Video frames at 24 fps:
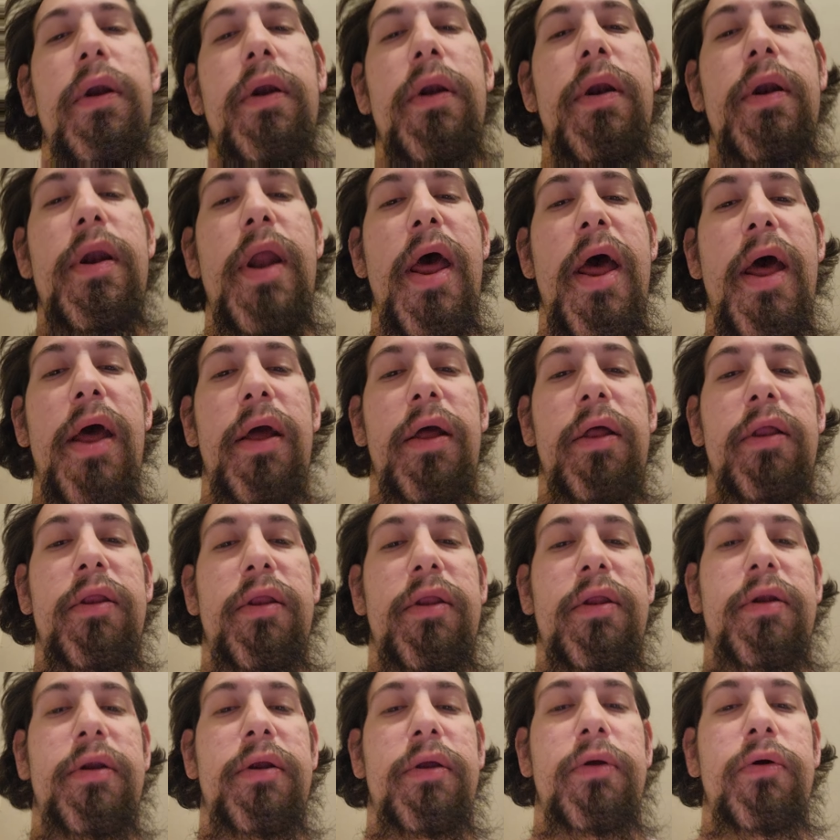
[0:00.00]
Next,
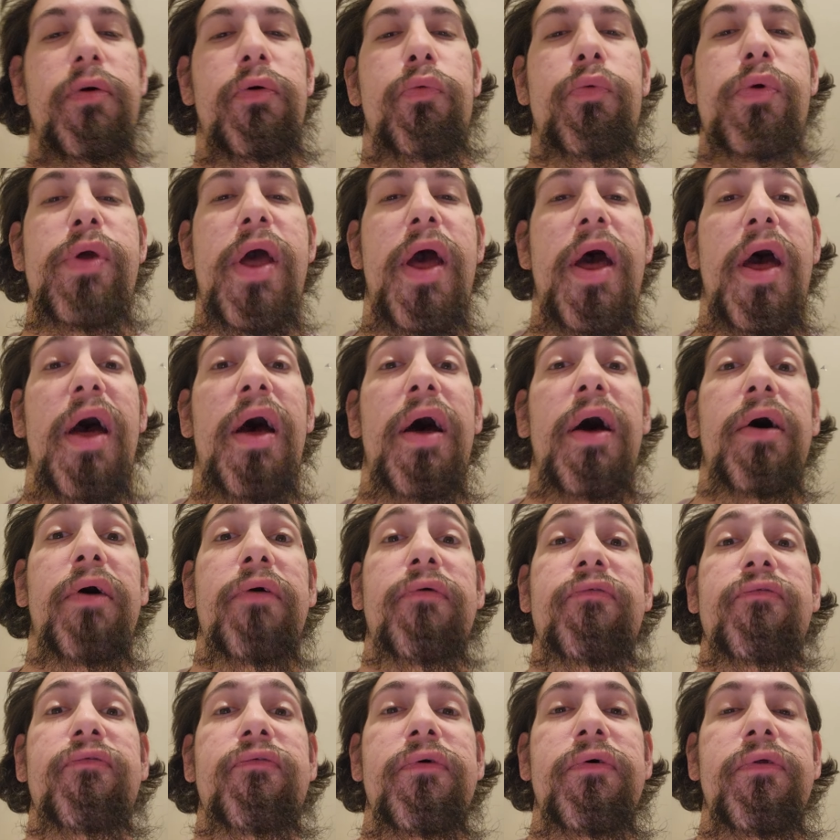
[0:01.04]
we
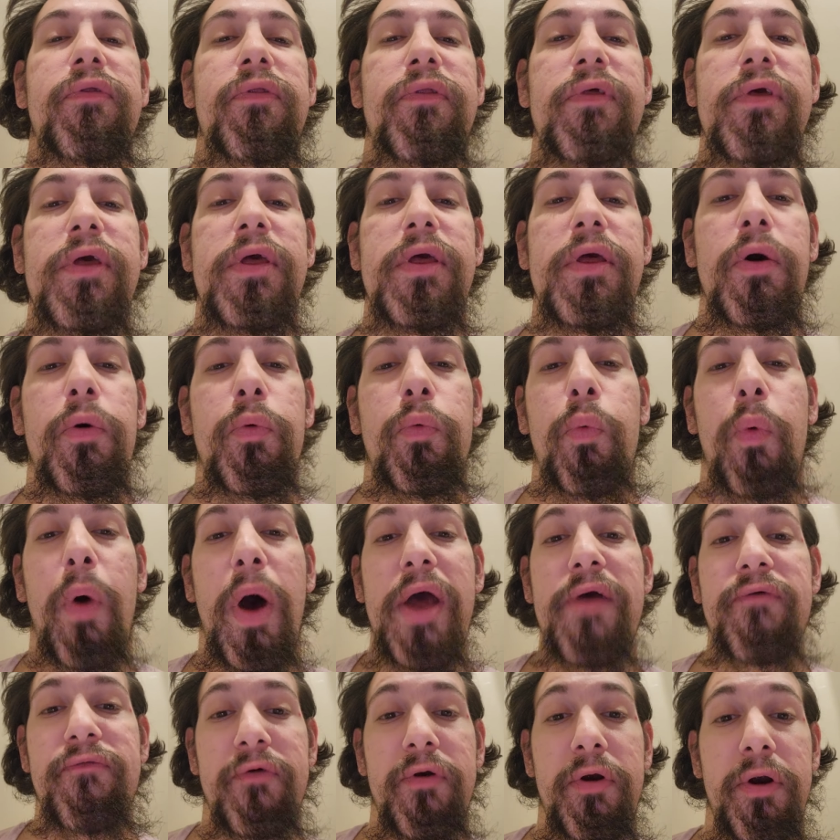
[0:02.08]
have the
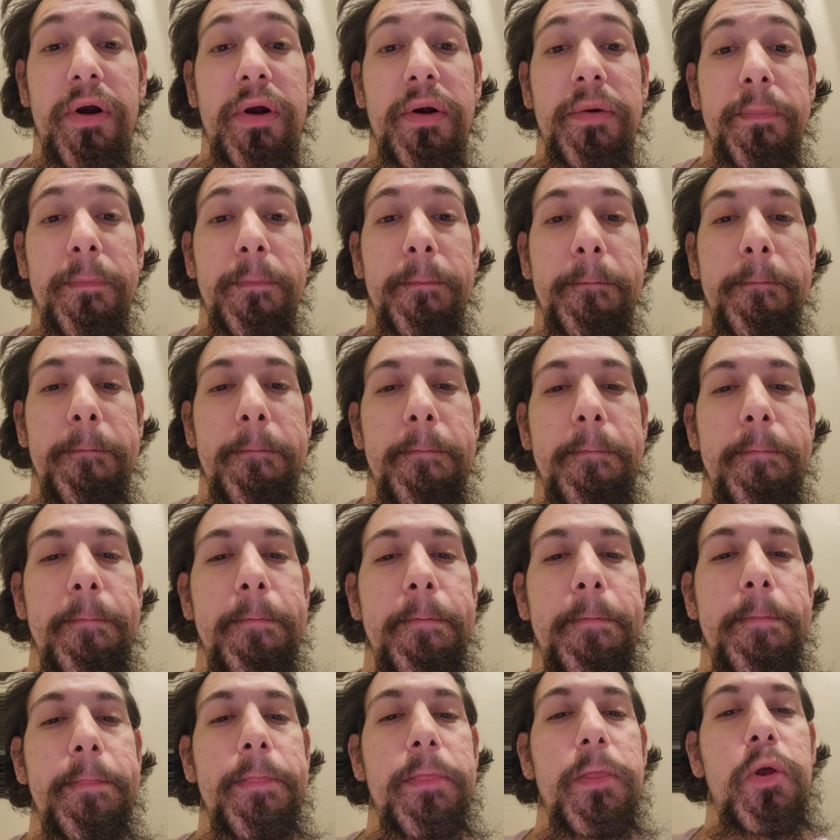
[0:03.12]
Wyvern.
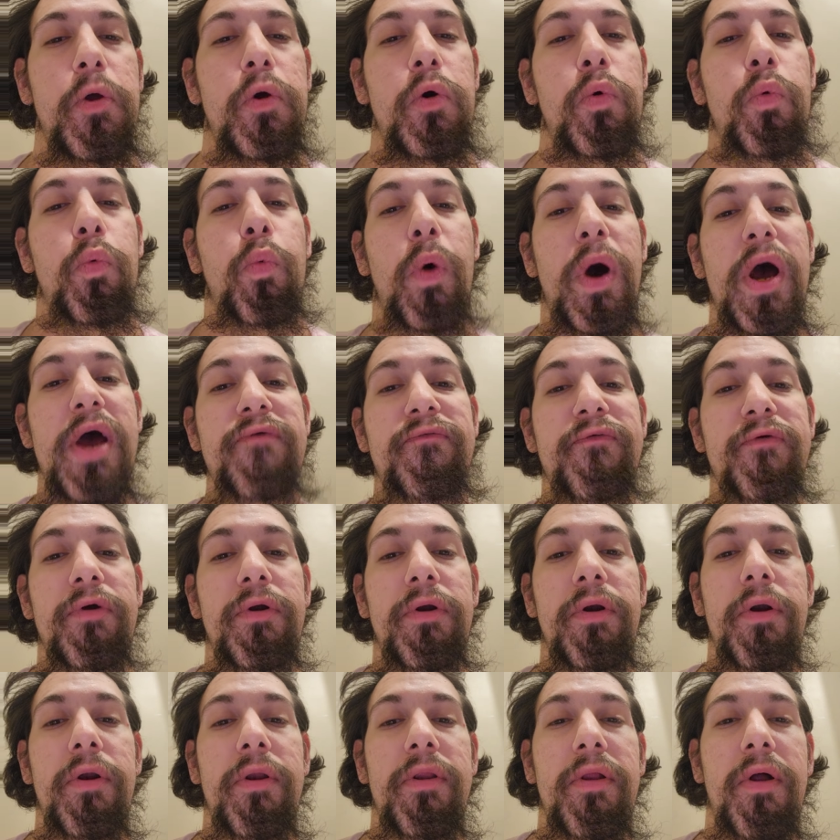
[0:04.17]

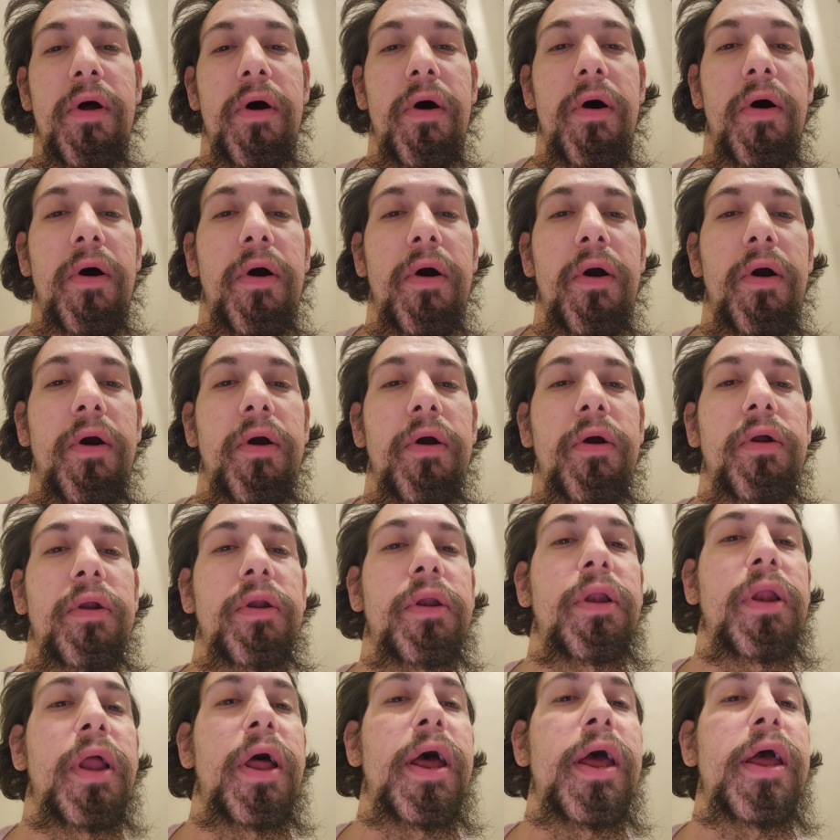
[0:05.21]
Wyverns are
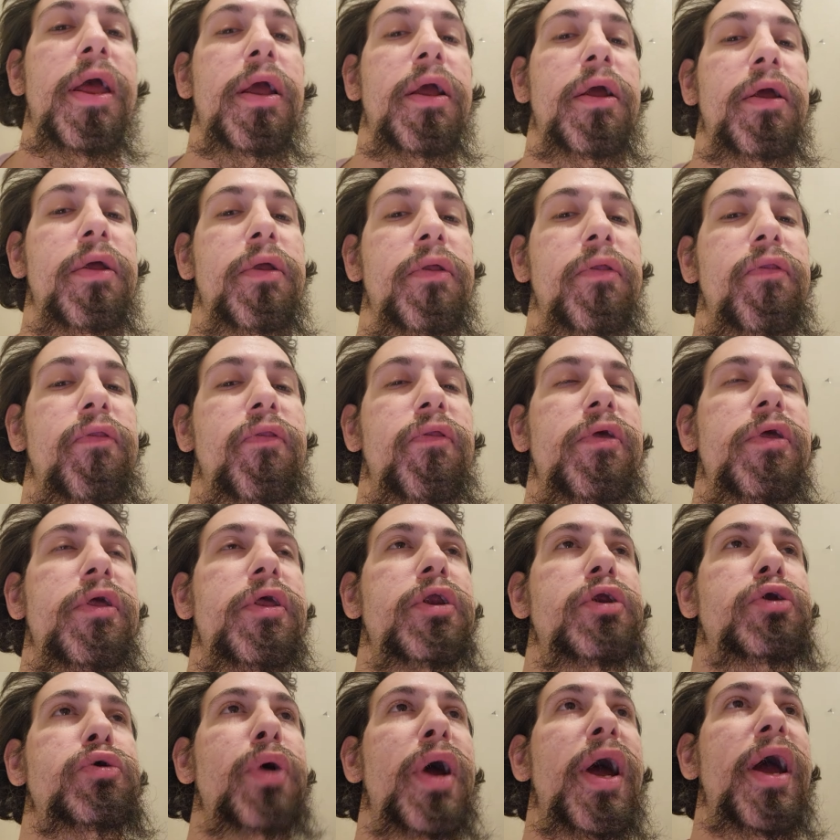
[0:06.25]
like
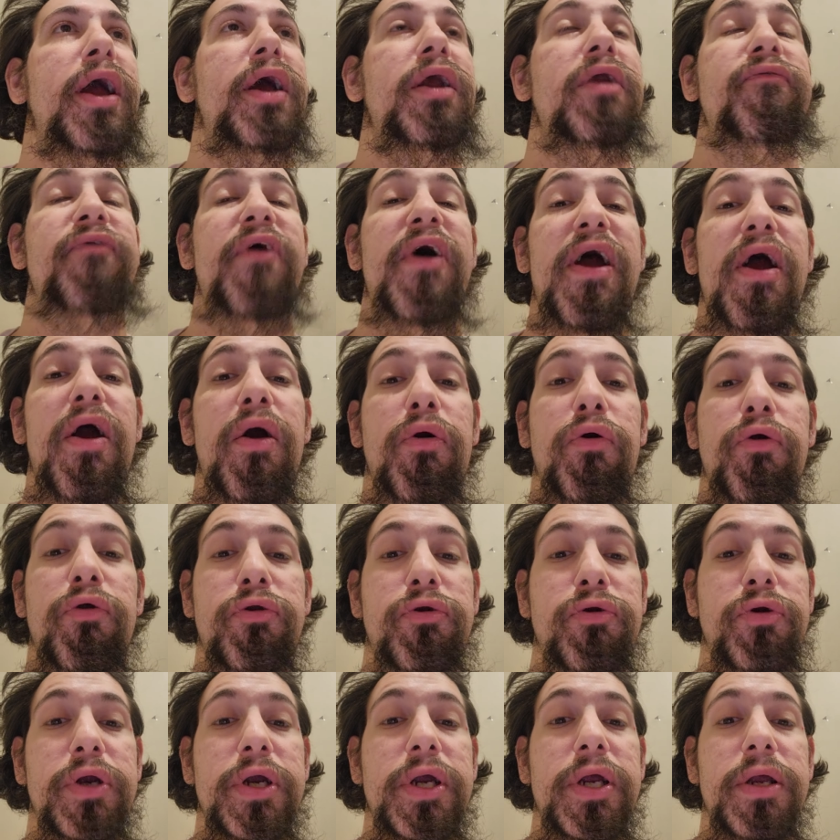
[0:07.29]
the Dragon of
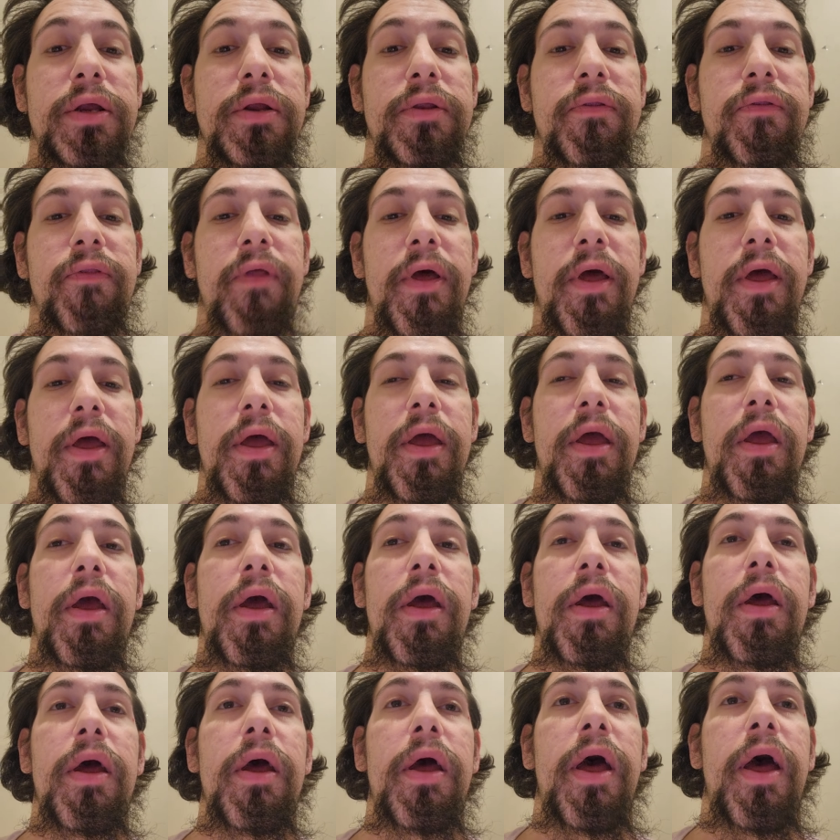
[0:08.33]
Heraldry. They
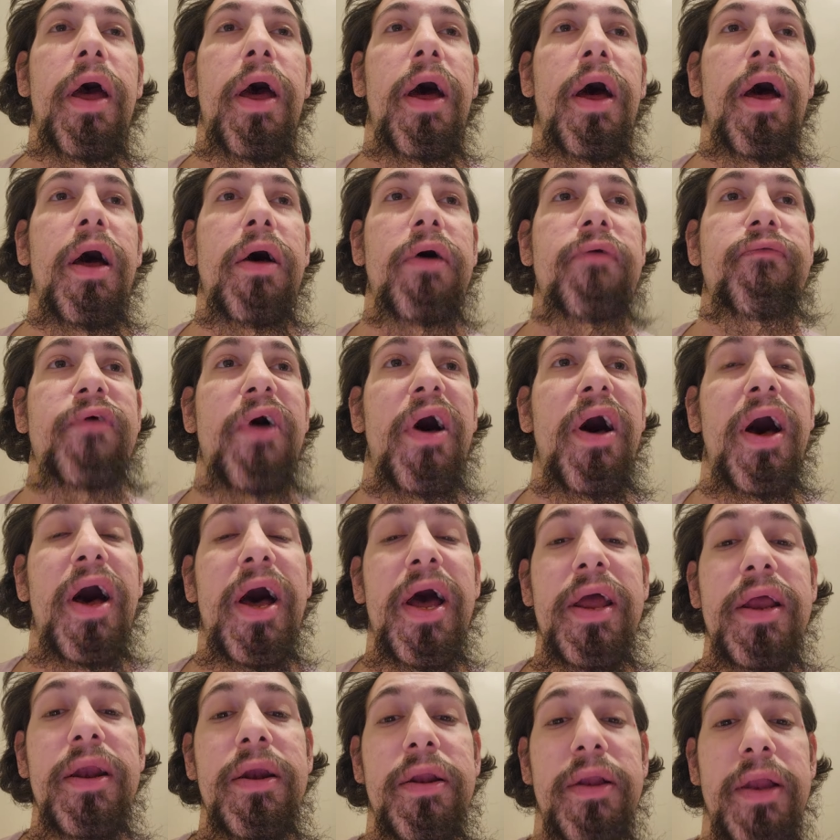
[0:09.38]
have
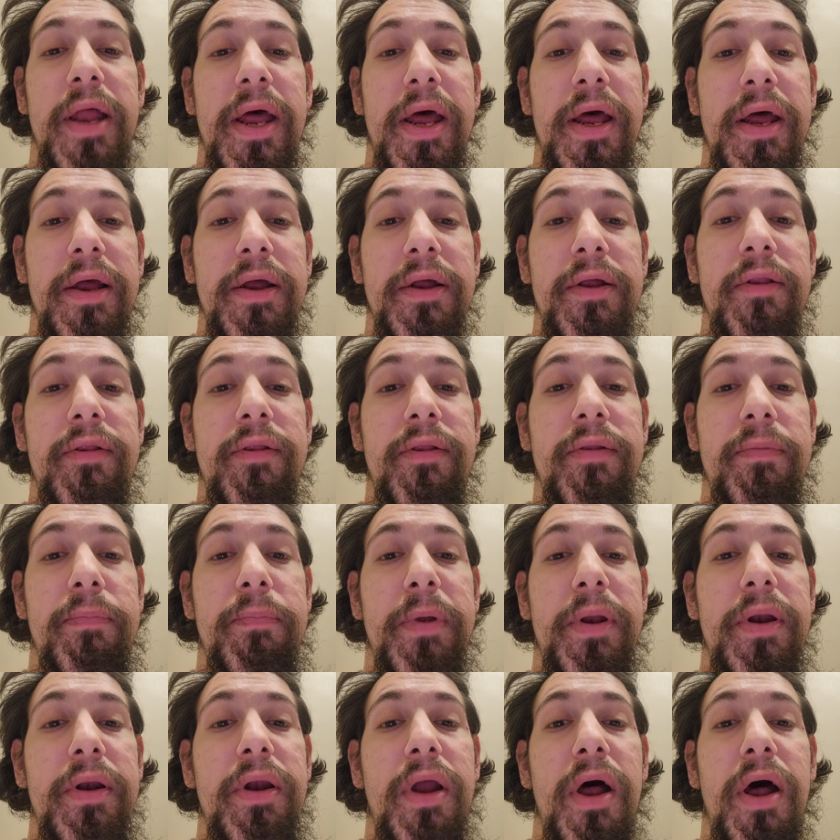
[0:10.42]
hind legs,
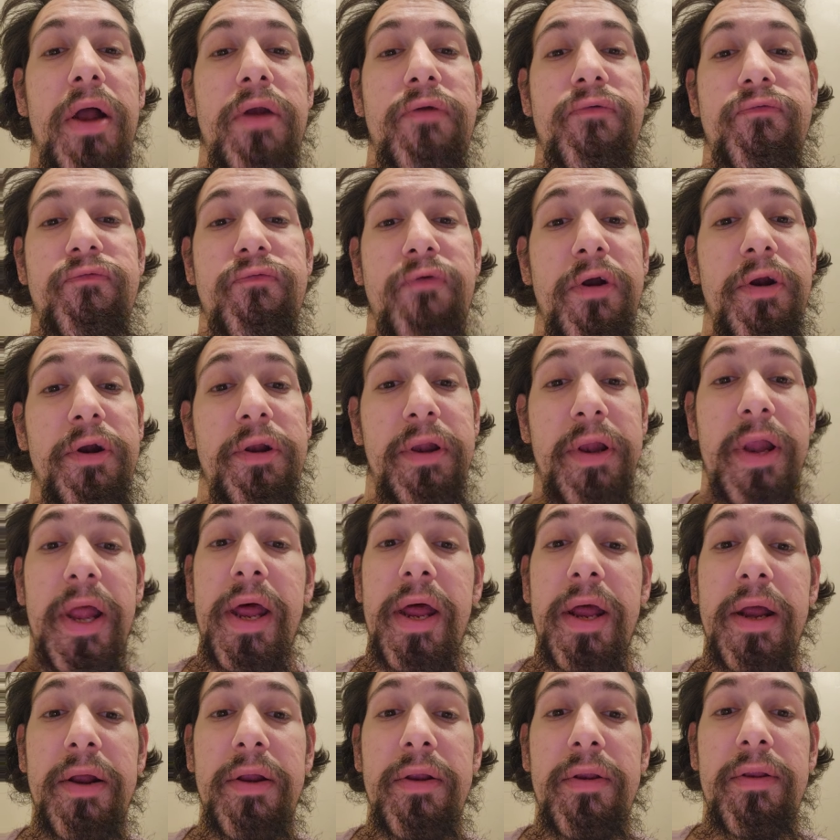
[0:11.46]
but not front
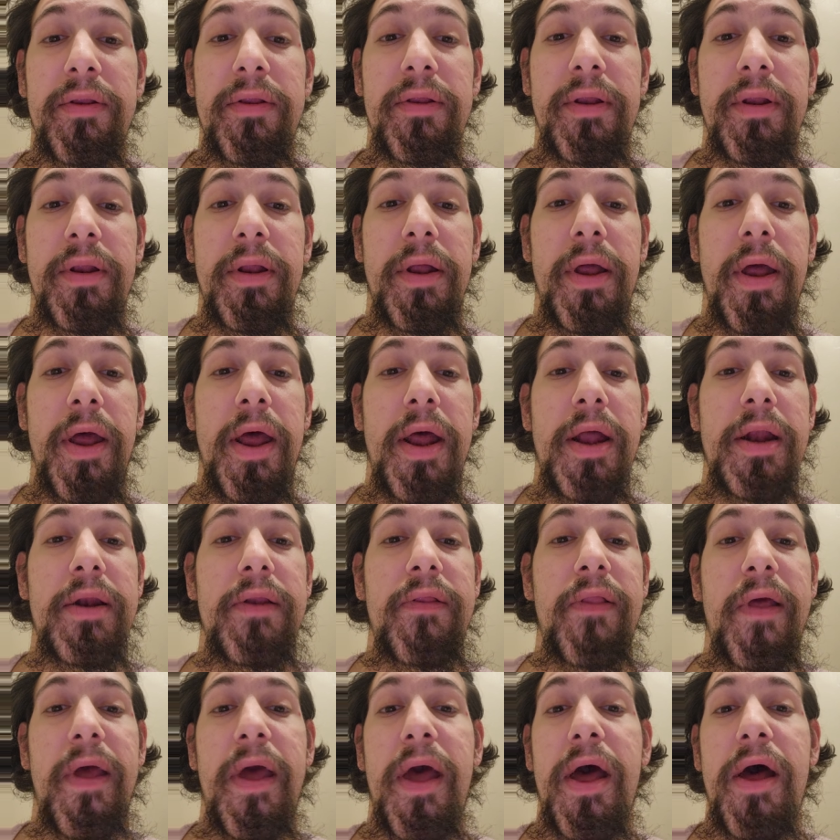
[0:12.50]
legs, and
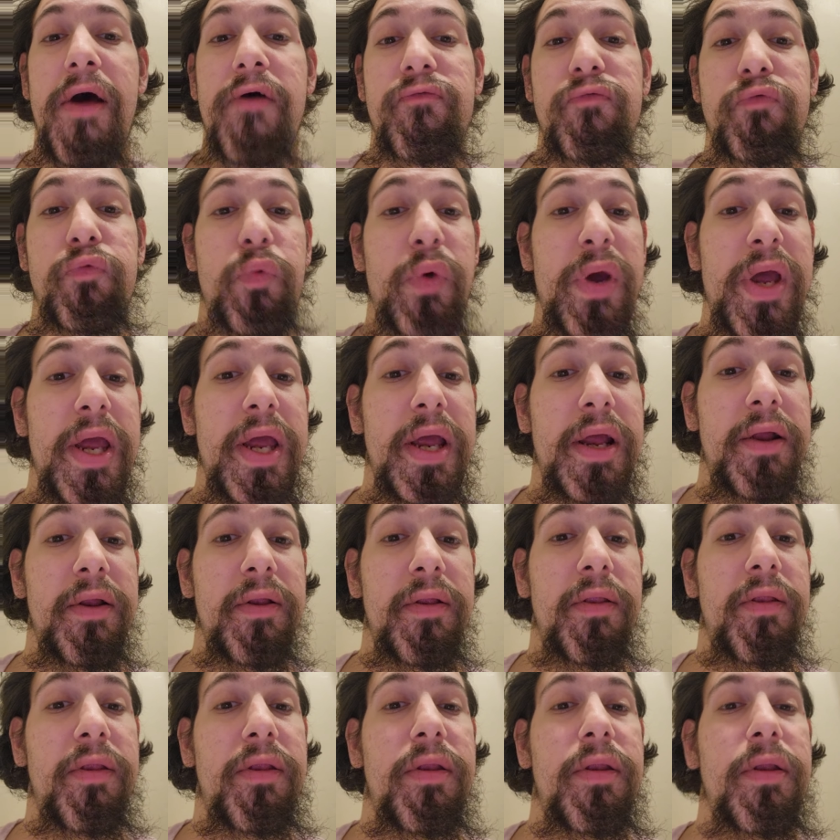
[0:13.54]
they have
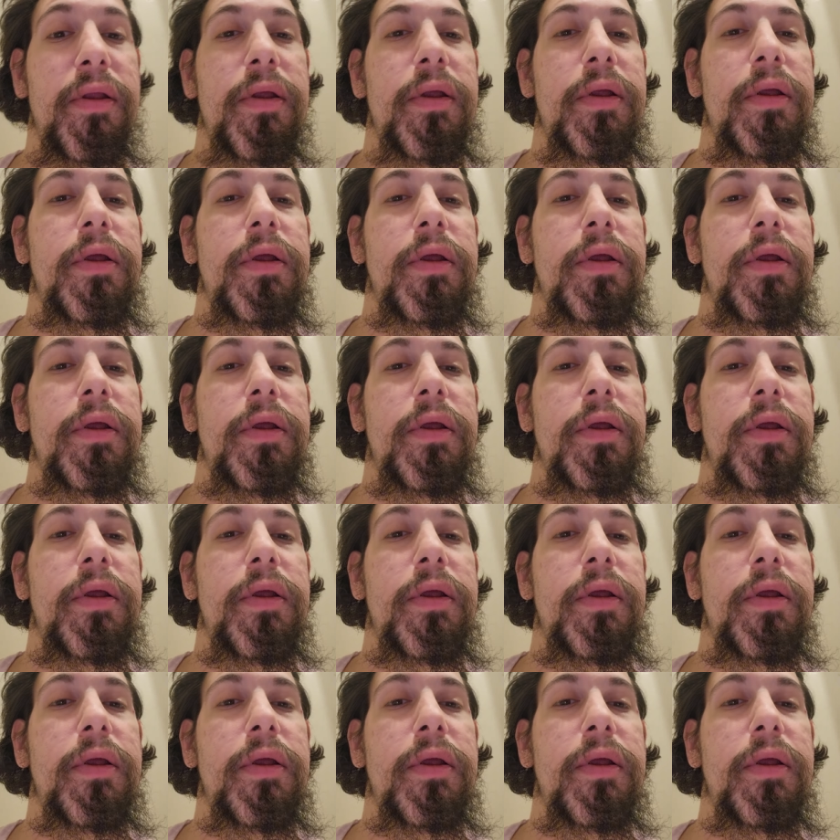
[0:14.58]
wings.